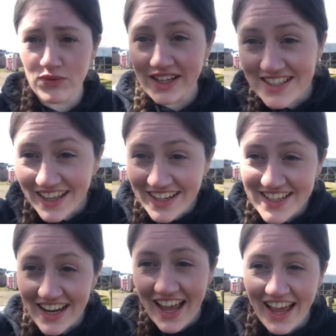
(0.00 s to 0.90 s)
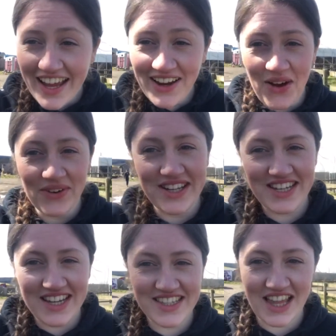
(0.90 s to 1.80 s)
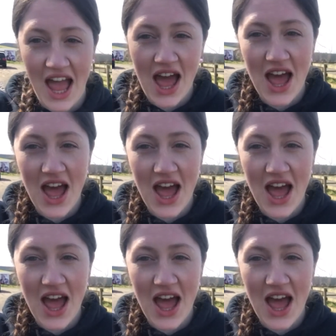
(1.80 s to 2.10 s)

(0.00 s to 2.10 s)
really sunny today, which is